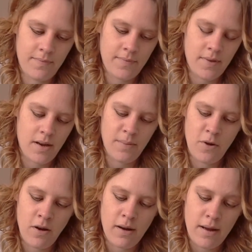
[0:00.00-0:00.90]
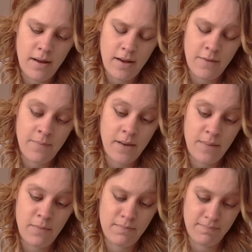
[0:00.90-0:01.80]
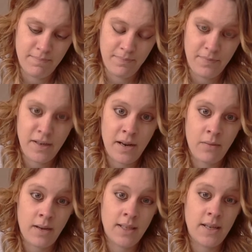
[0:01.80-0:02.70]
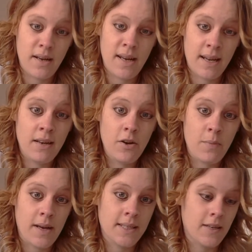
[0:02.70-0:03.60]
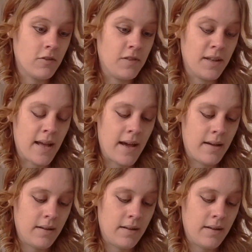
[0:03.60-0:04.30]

I'm not I certainly include myself in that,